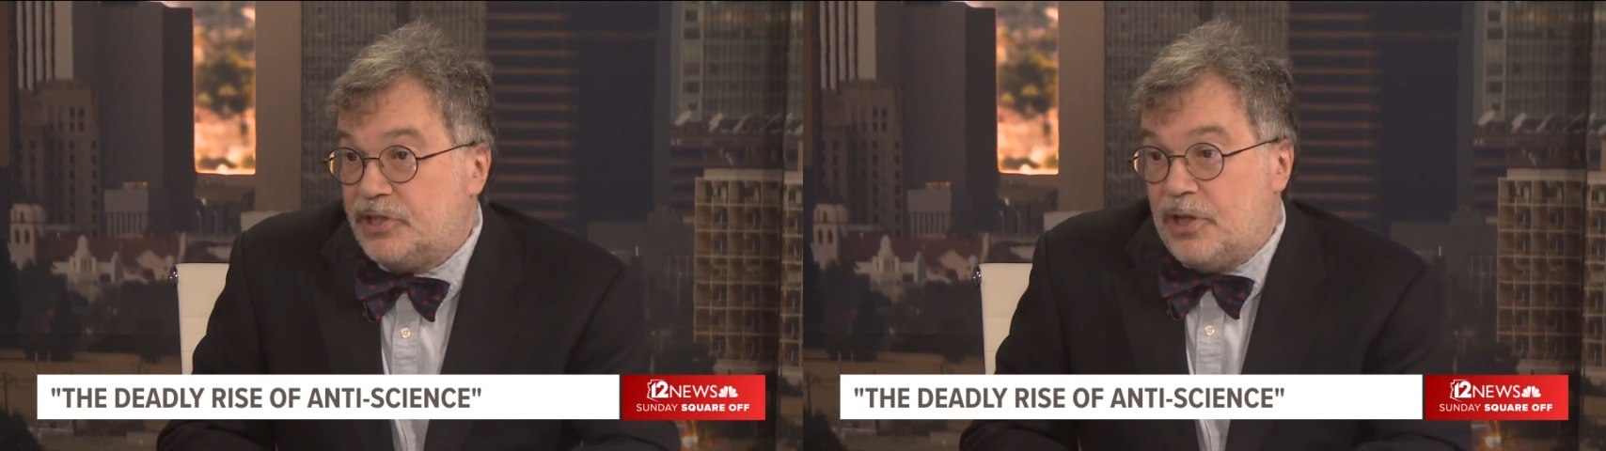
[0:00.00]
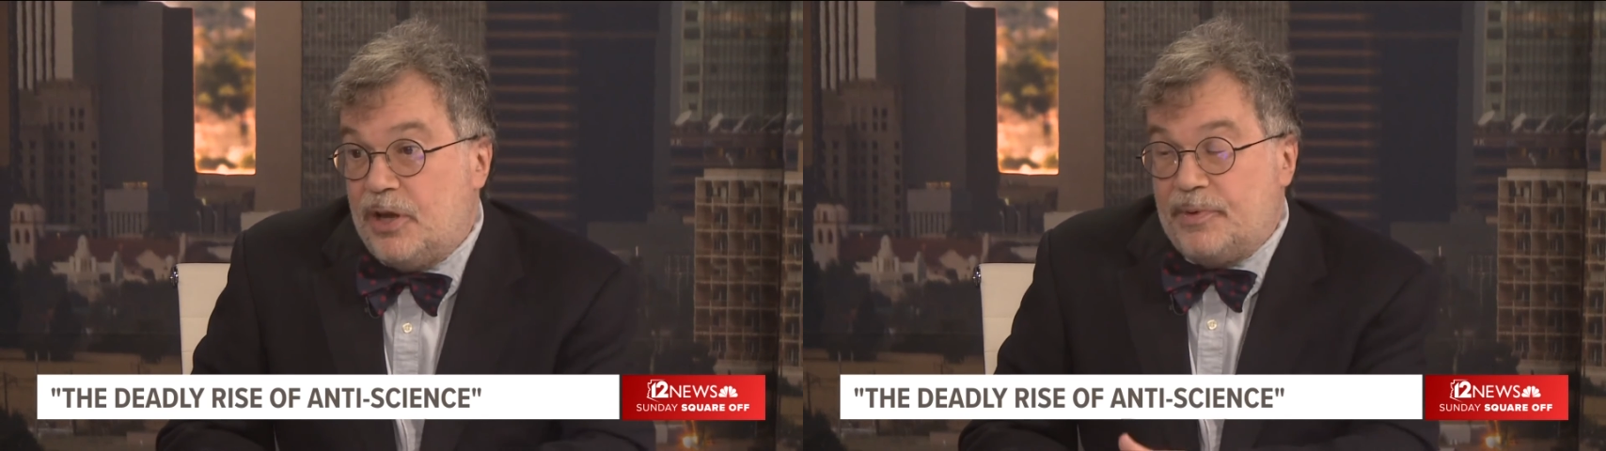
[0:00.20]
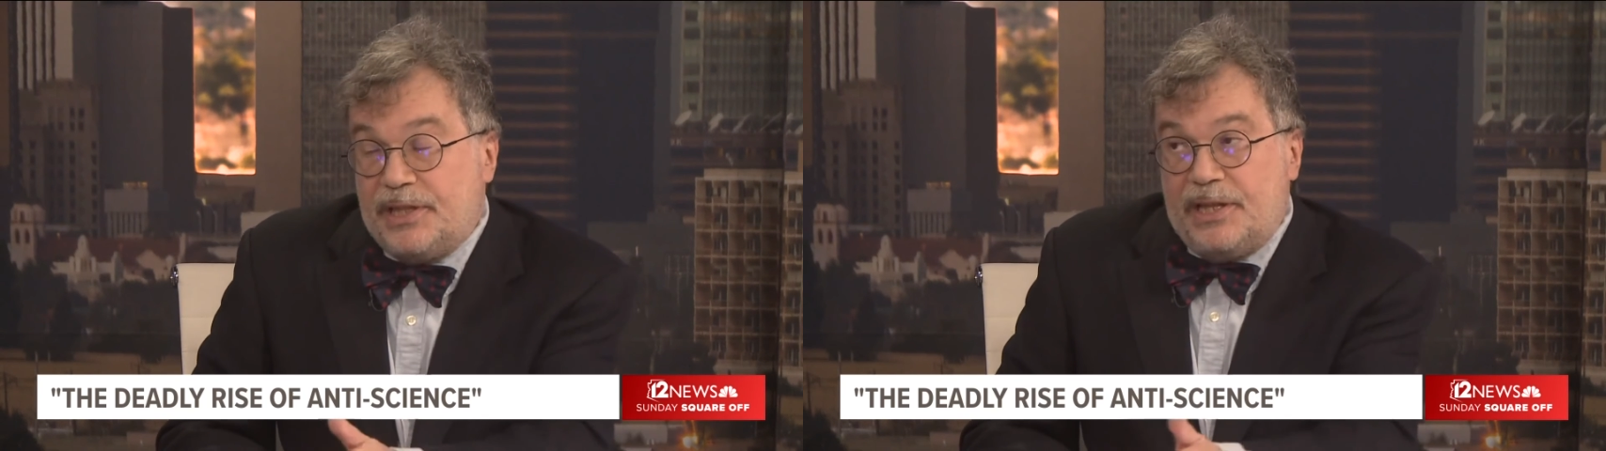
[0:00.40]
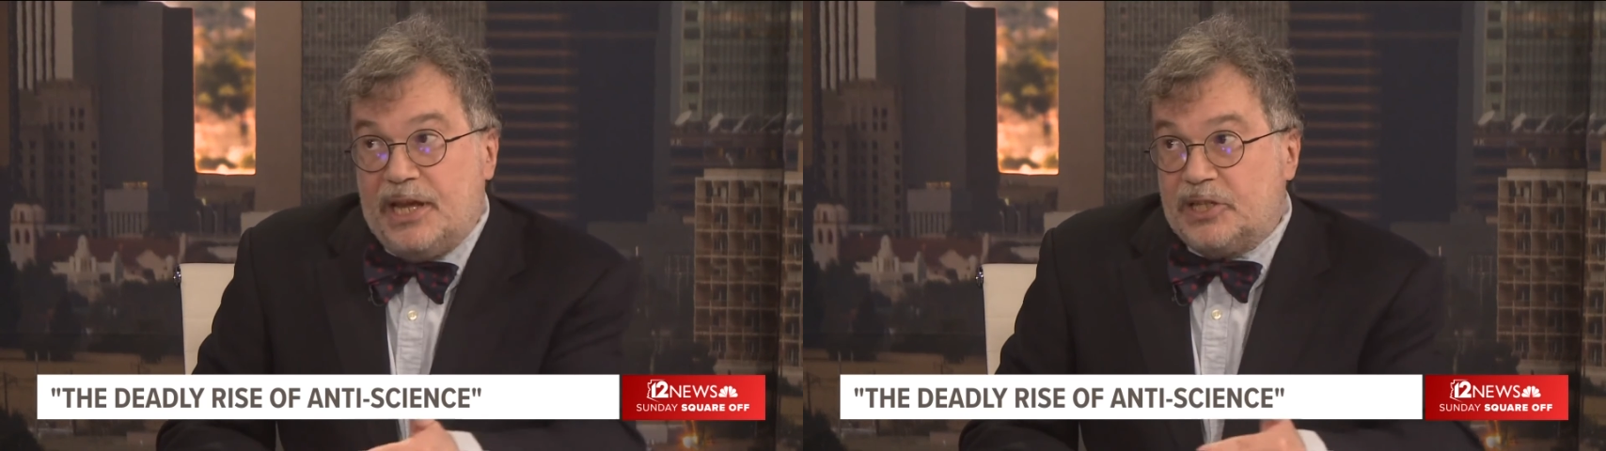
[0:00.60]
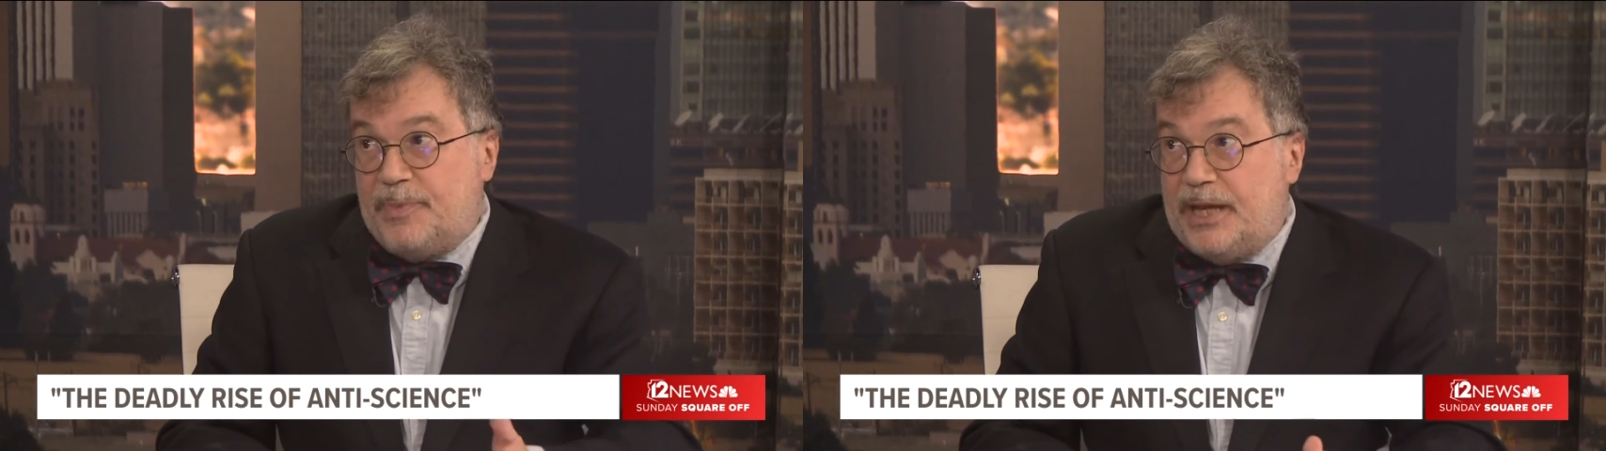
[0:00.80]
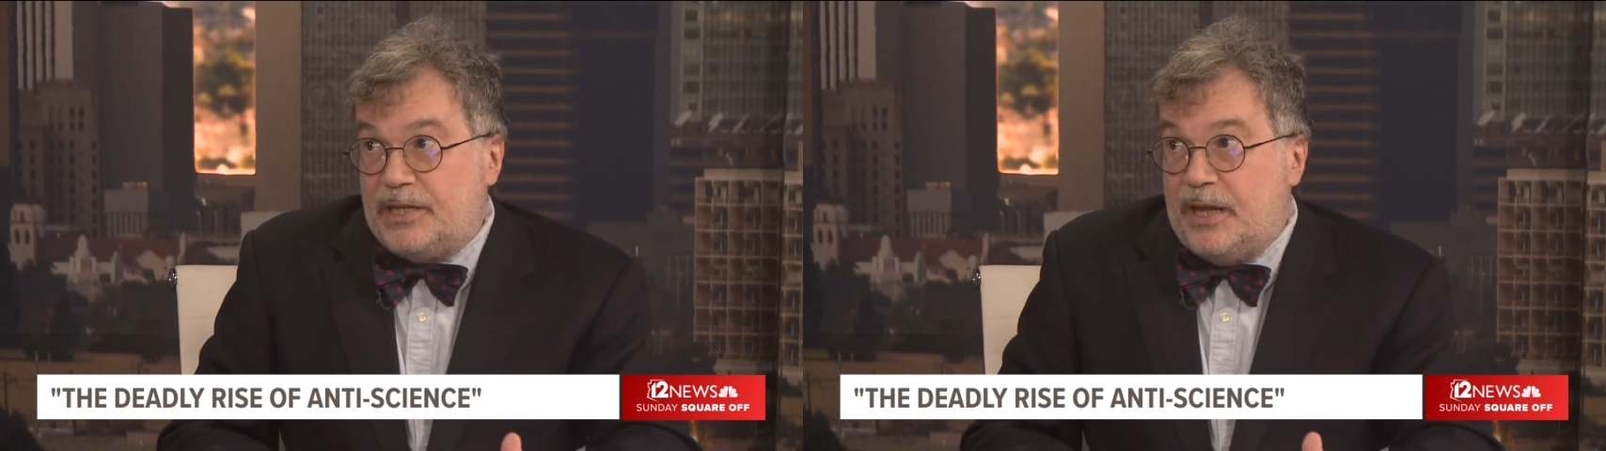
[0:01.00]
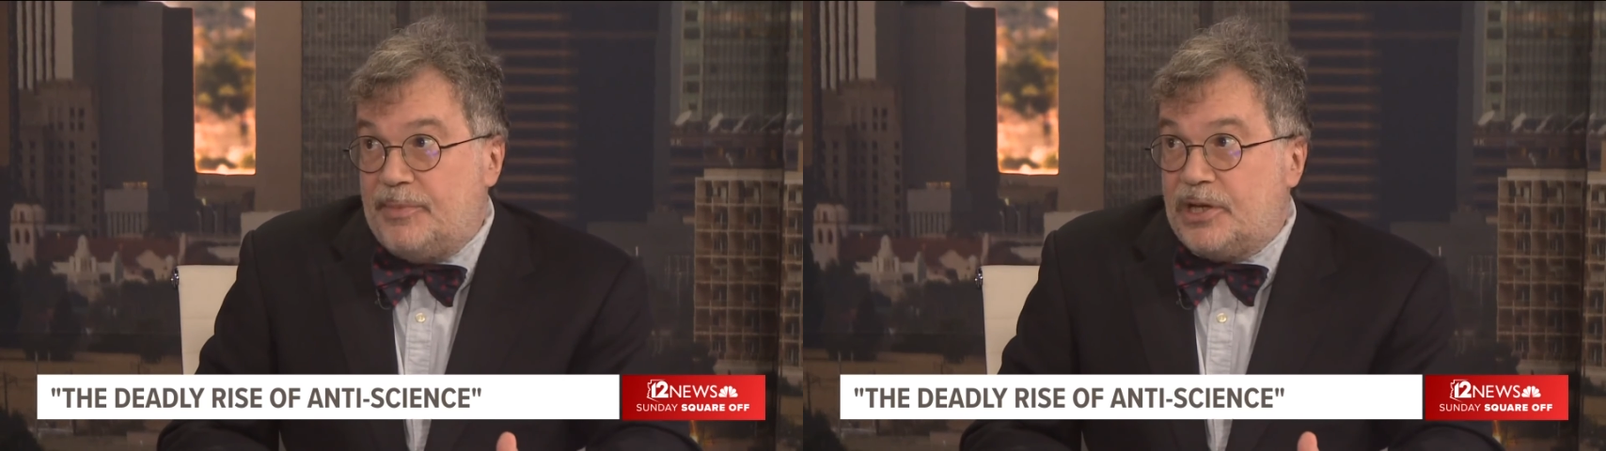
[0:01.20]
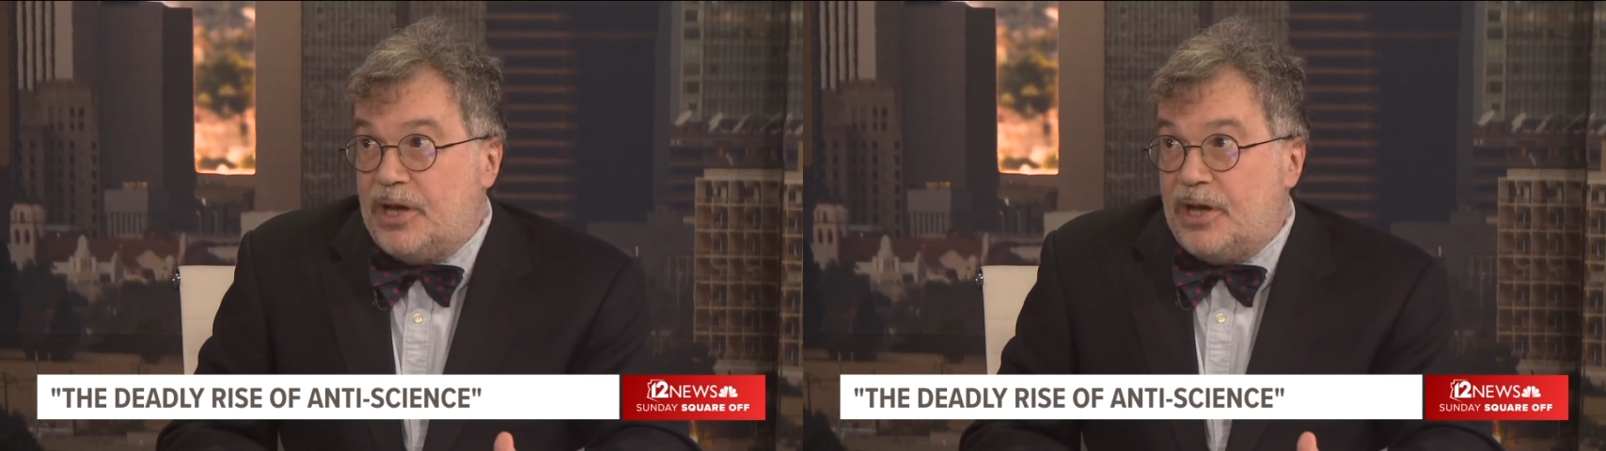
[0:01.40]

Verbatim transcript: so that when the next pandemic